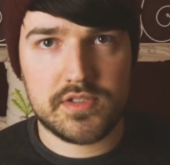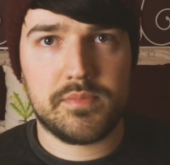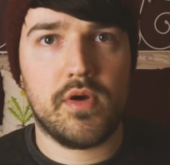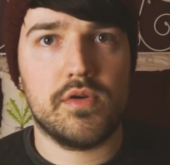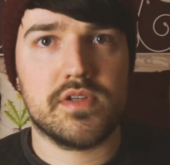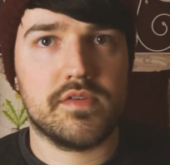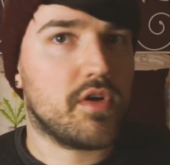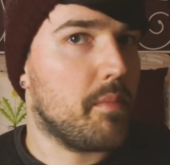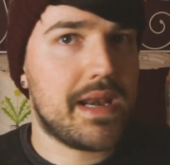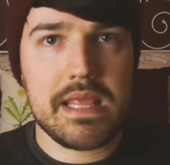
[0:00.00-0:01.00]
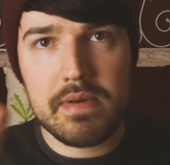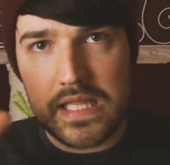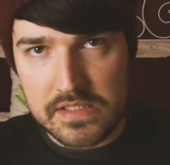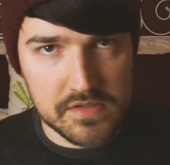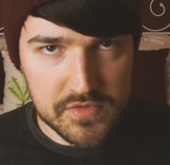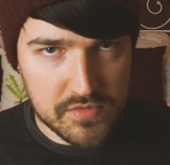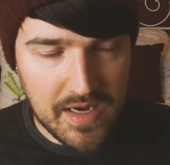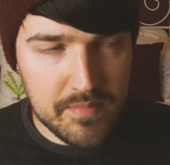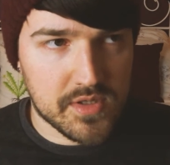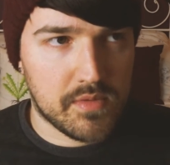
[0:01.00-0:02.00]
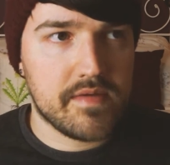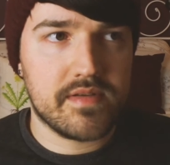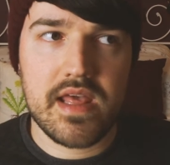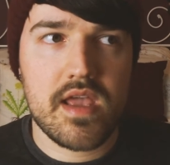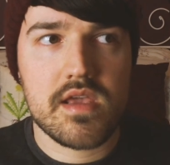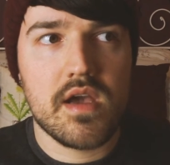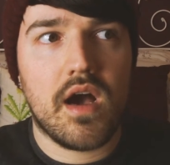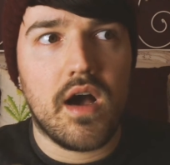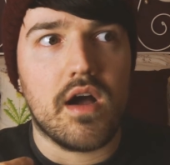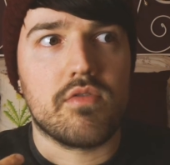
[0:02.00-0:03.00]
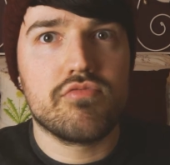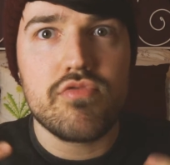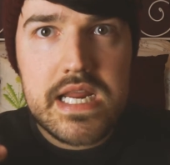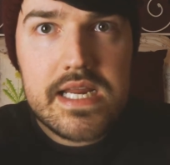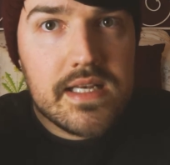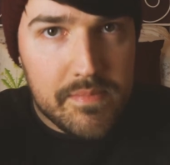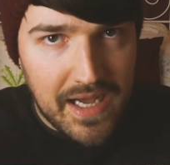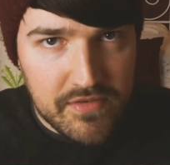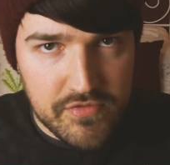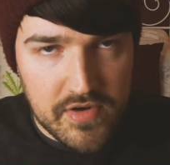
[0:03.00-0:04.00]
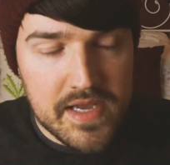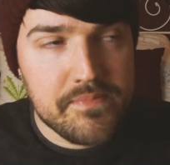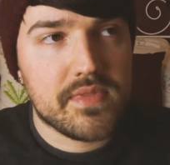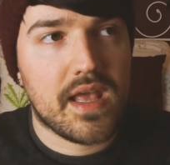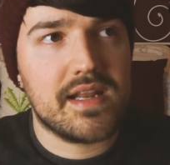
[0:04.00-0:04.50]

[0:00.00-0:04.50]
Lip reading: I suppose, that have got many millions of subscribers or whatever, they are really bad for it.